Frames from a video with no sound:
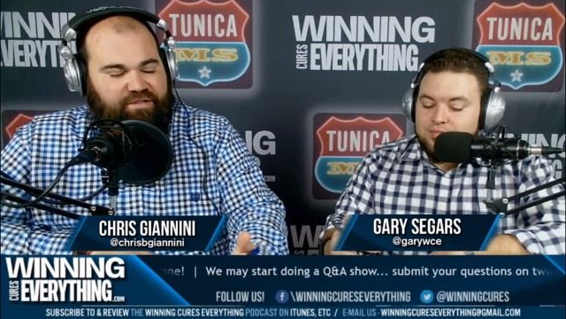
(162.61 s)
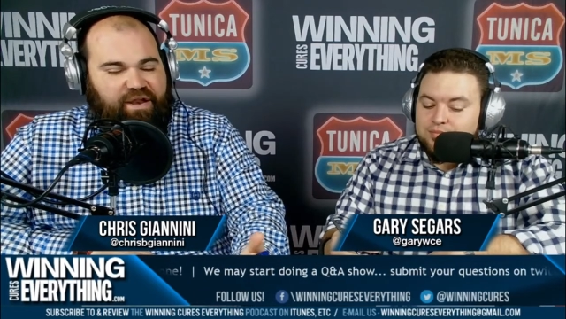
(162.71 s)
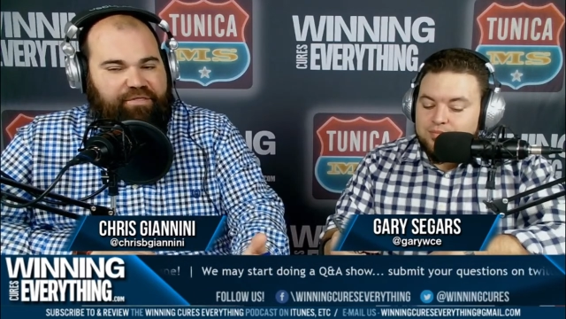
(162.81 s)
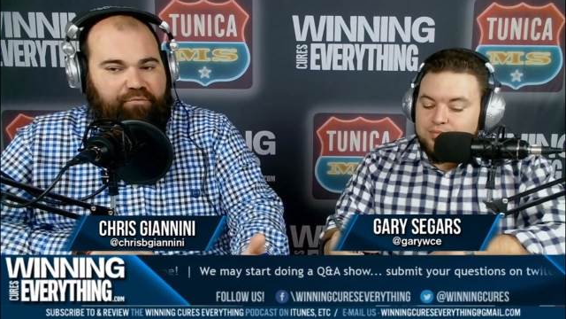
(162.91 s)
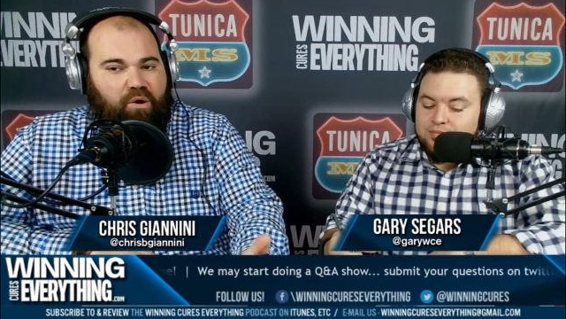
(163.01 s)
Speaker 1: They're
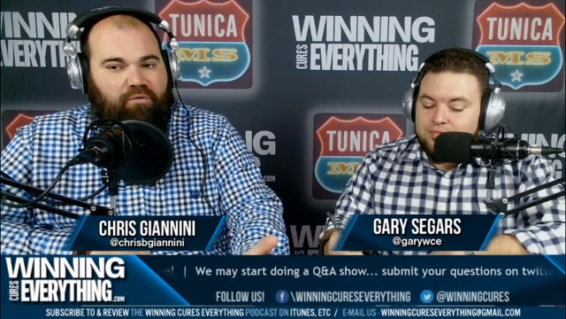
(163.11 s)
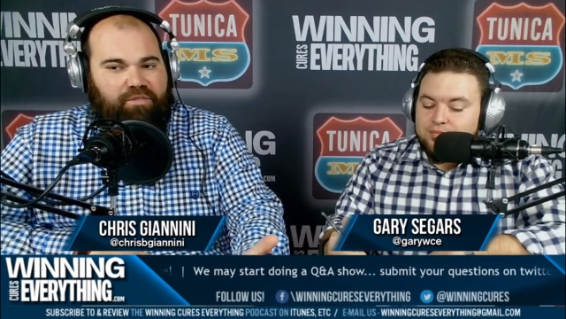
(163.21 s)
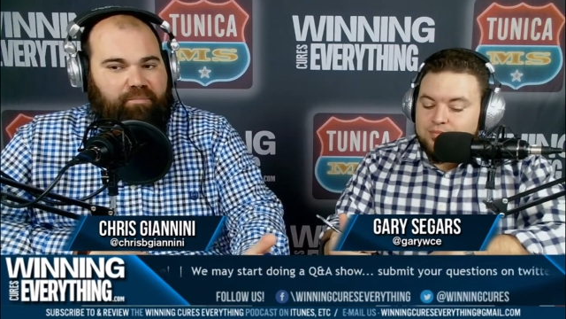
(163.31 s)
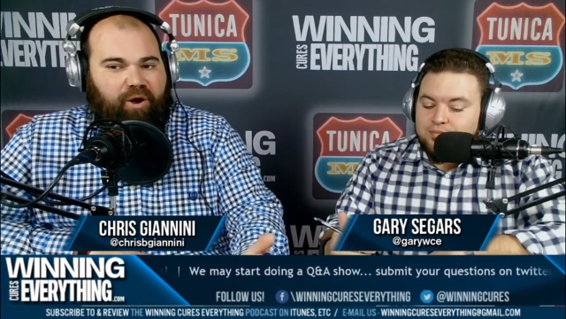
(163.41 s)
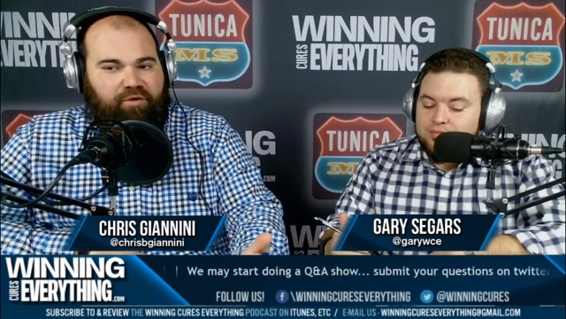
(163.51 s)
not throwing
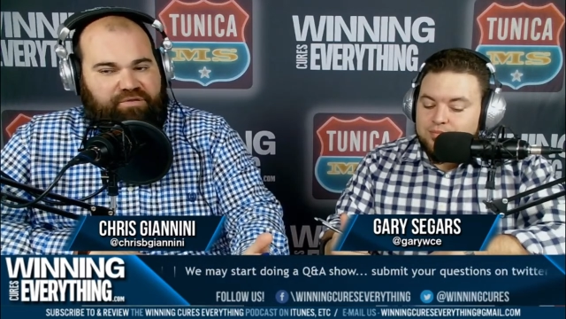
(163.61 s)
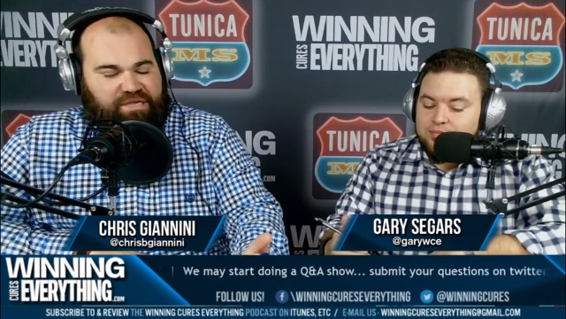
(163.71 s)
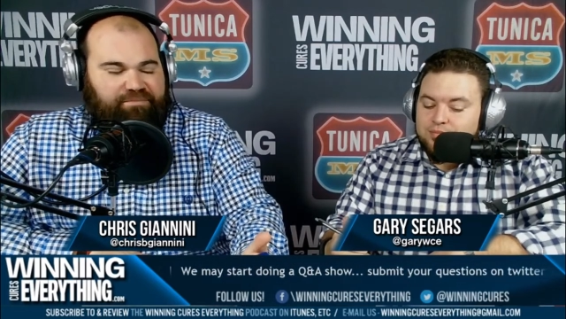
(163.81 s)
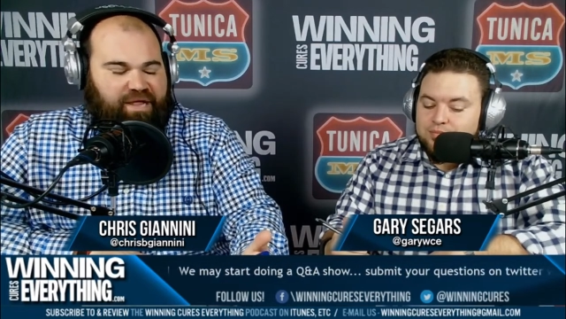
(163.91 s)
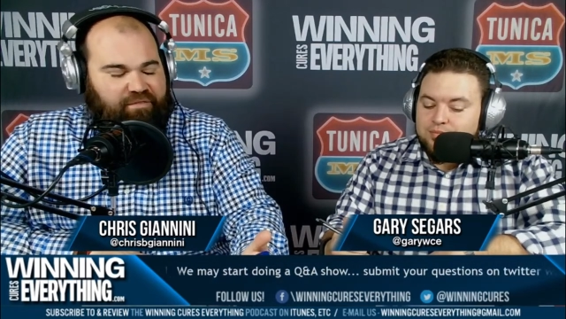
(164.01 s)
the ball
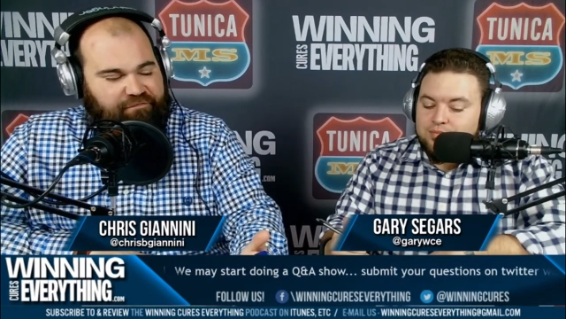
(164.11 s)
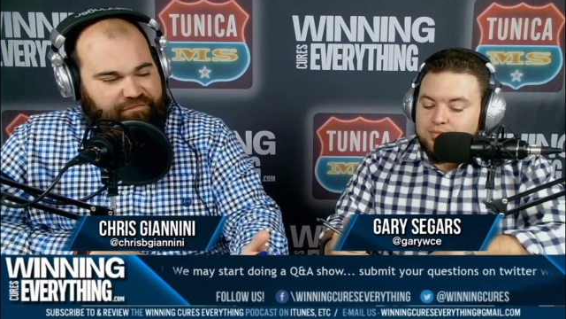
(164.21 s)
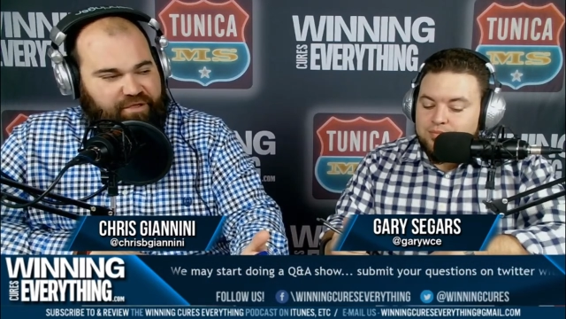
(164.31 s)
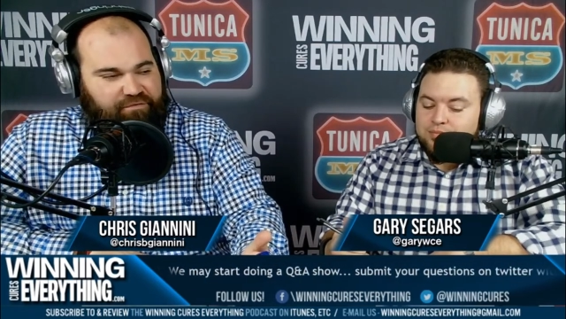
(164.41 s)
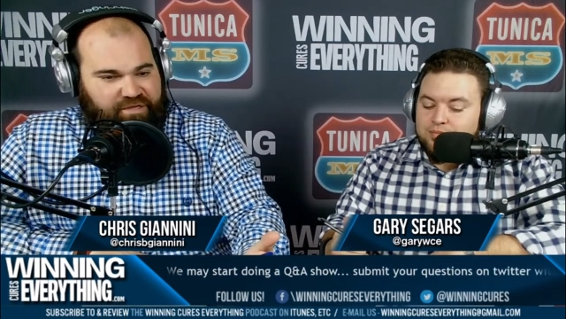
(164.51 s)
deep down the
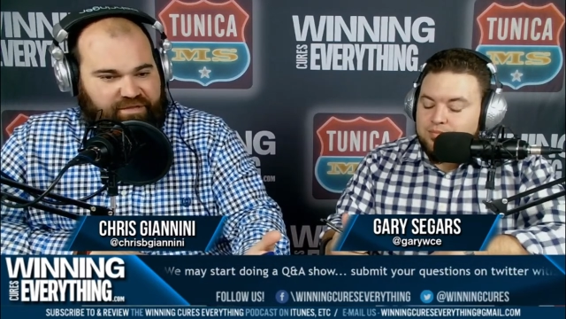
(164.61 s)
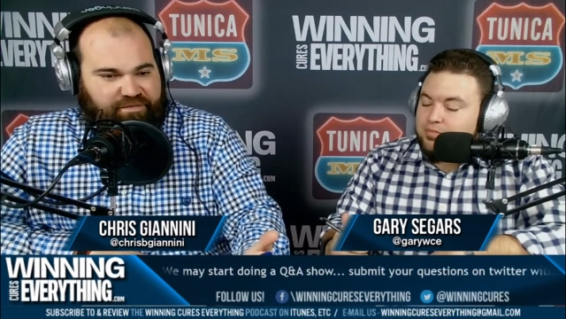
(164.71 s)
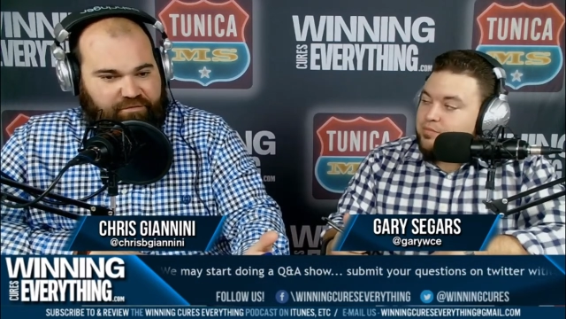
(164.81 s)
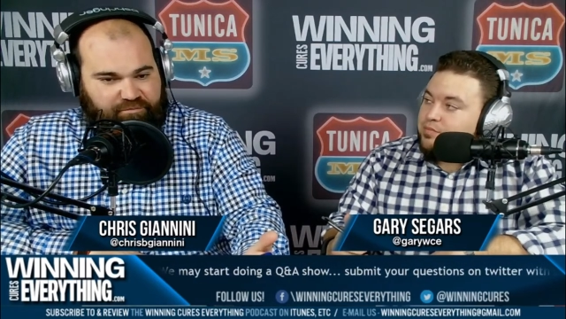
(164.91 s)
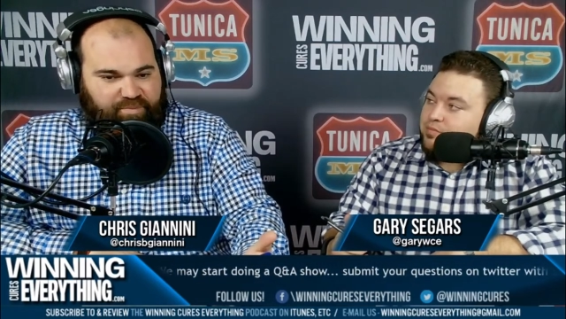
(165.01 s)
field to get
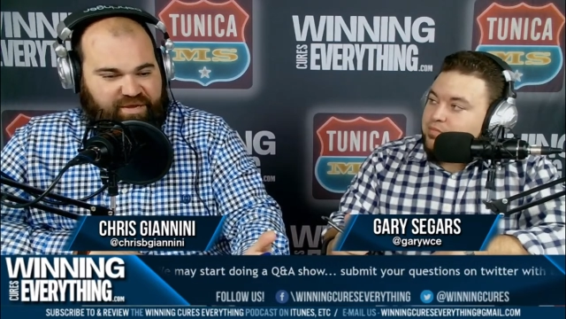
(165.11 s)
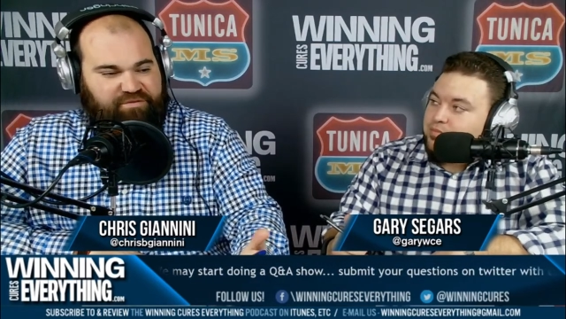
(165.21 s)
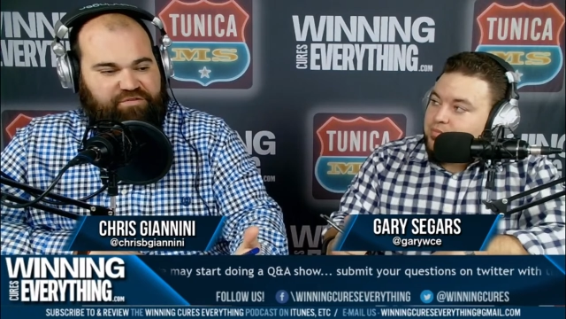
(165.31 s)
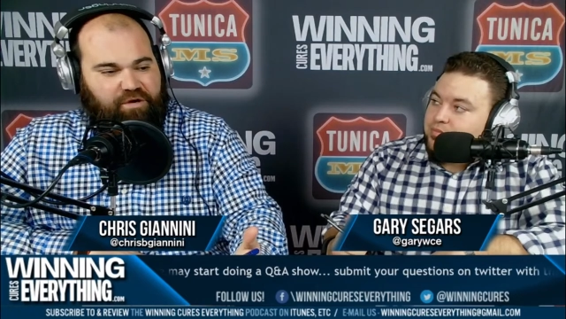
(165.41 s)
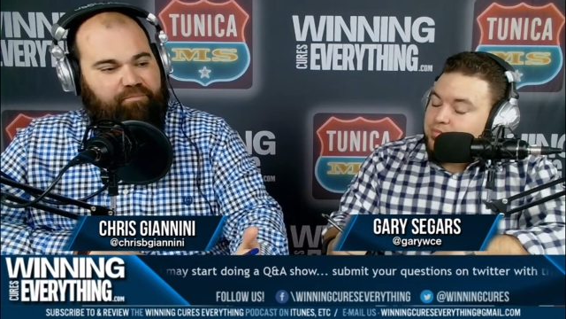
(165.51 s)
those
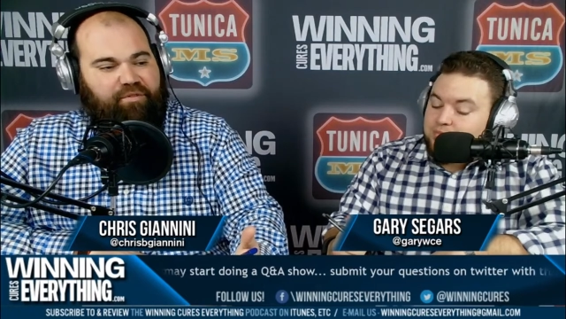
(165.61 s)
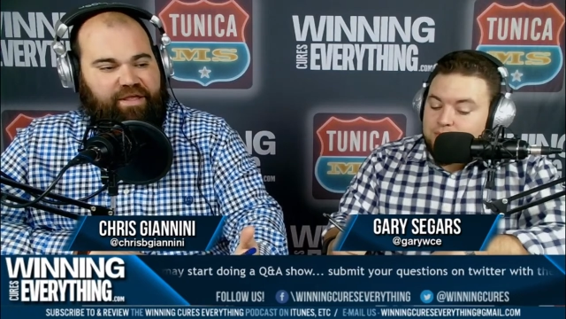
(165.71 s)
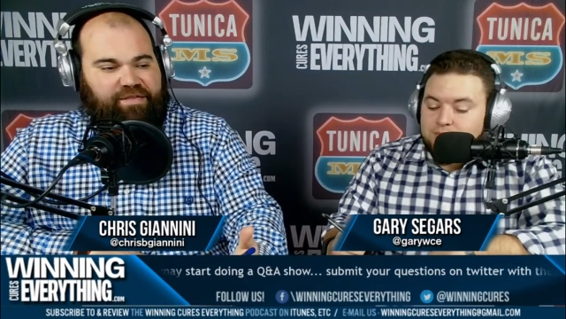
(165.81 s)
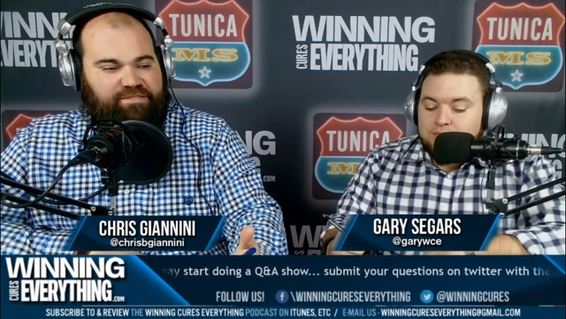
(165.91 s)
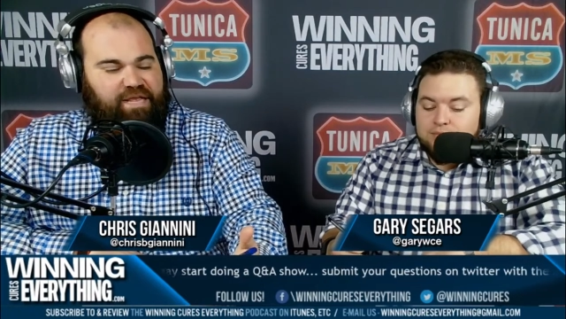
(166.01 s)
big chunk
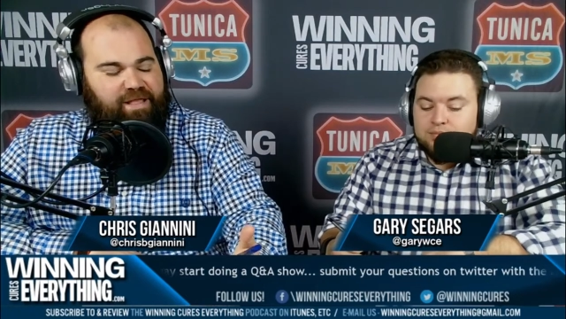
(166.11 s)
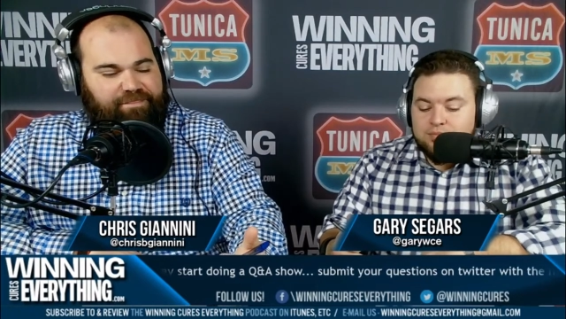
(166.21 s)
plays